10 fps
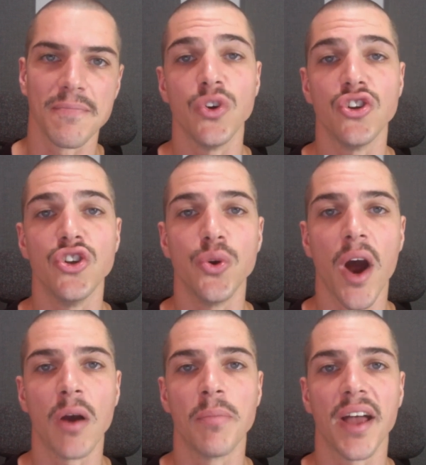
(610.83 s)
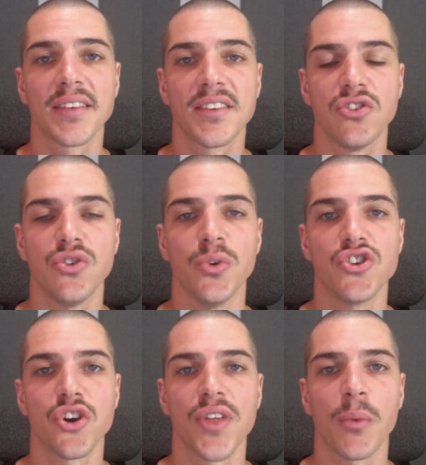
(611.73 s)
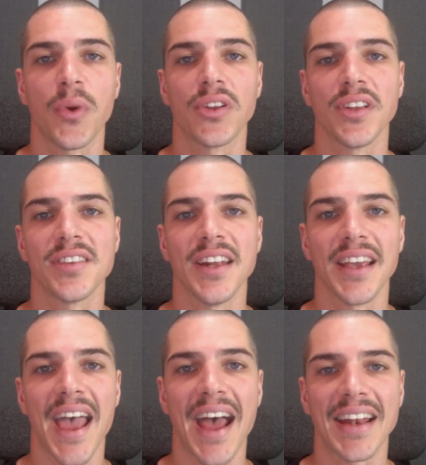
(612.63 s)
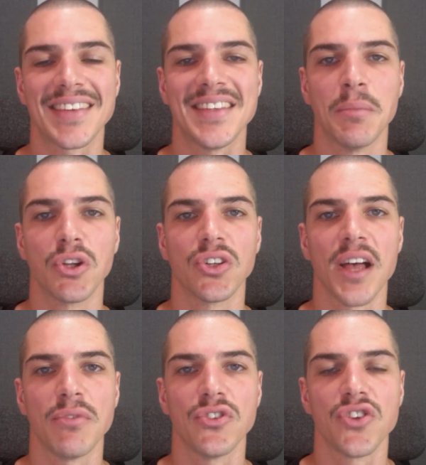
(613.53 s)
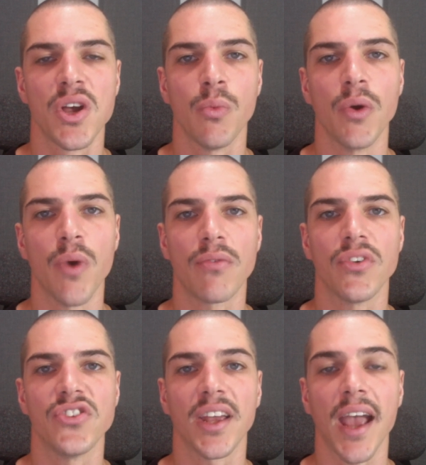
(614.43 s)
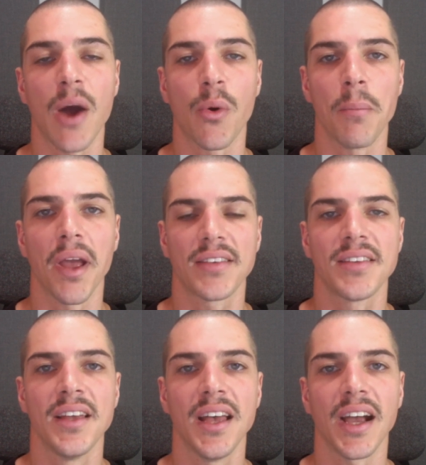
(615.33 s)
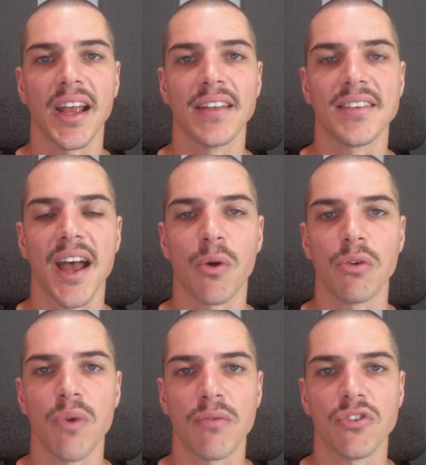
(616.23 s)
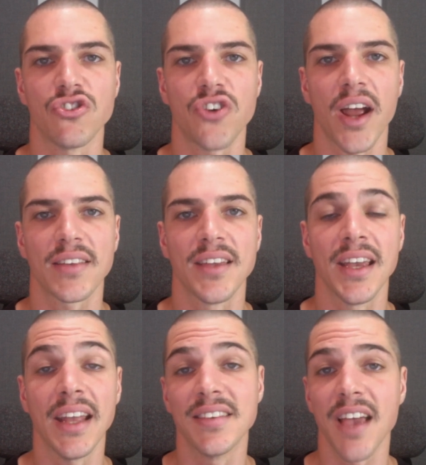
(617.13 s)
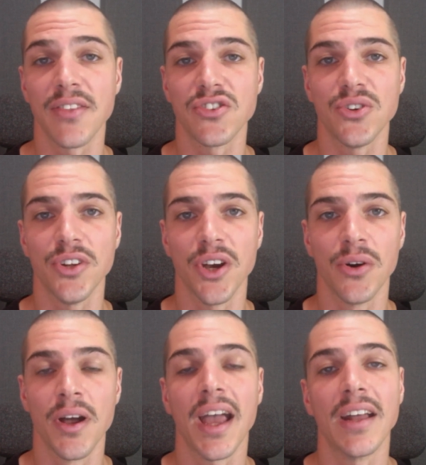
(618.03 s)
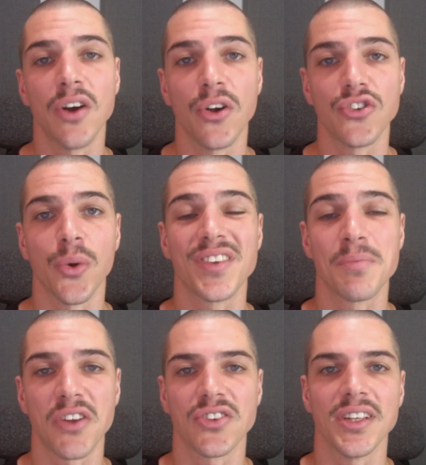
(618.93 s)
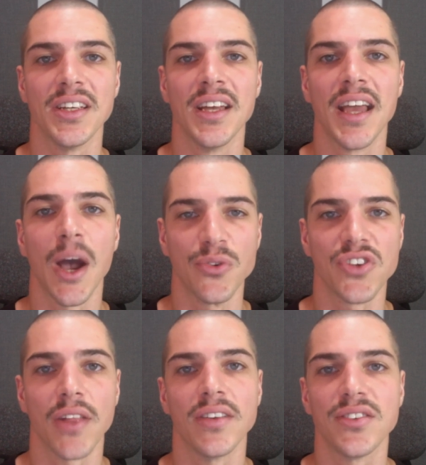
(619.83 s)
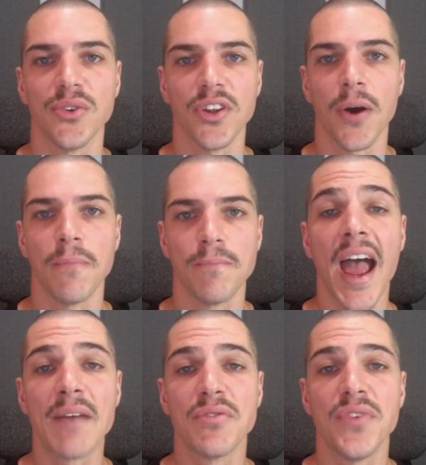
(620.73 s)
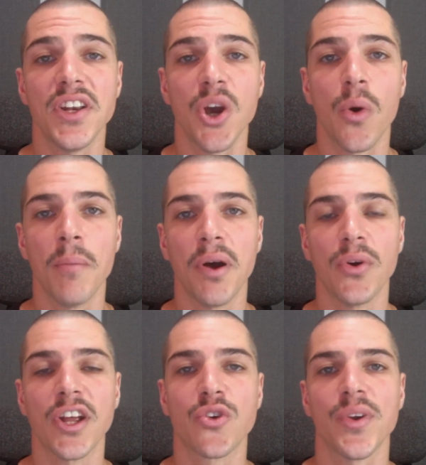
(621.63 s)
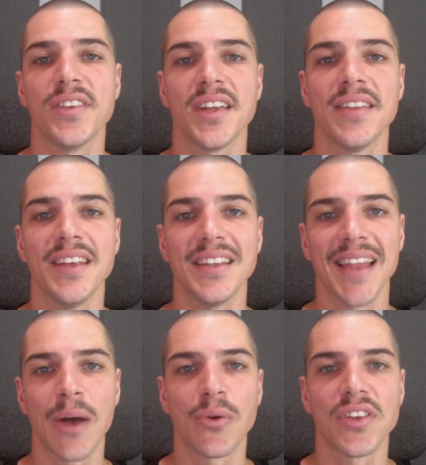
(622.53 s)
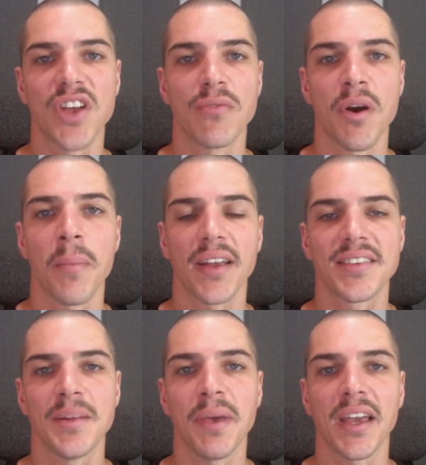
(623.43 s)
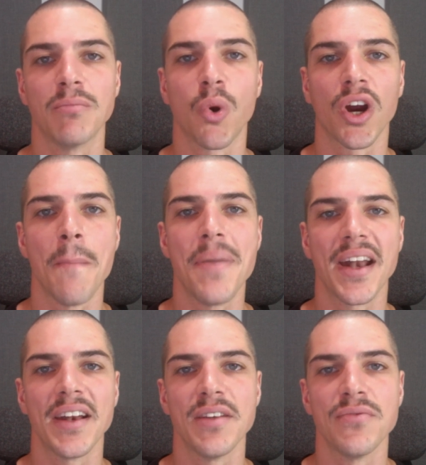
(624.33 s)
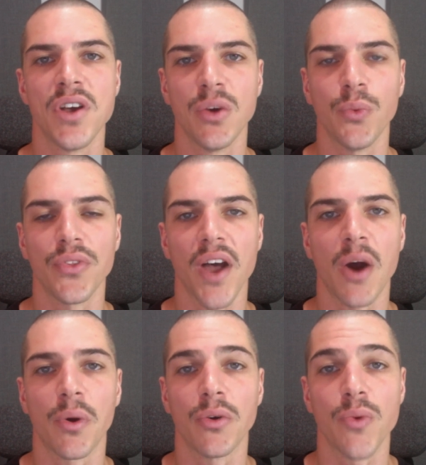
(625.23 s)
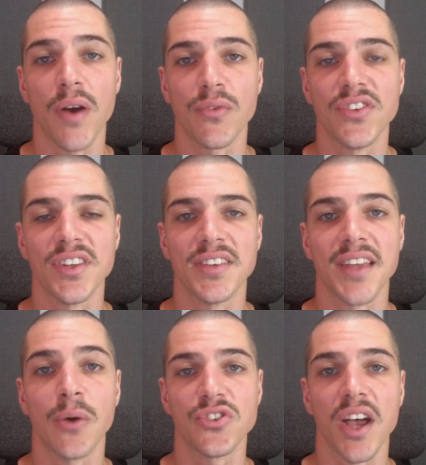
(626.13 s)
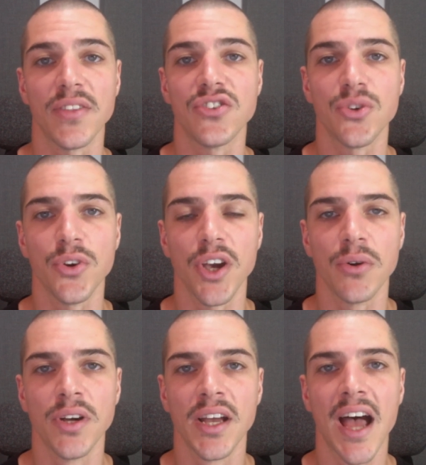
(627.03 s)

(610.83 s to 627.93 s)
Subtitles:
We should do our best to ensure that we are listening at similar levels when referencing our mix against our reference tracks inside the studio and also especially outside the studio. I have a video about increasing the loudness of our mix to make it more competitive with our references outside the studio.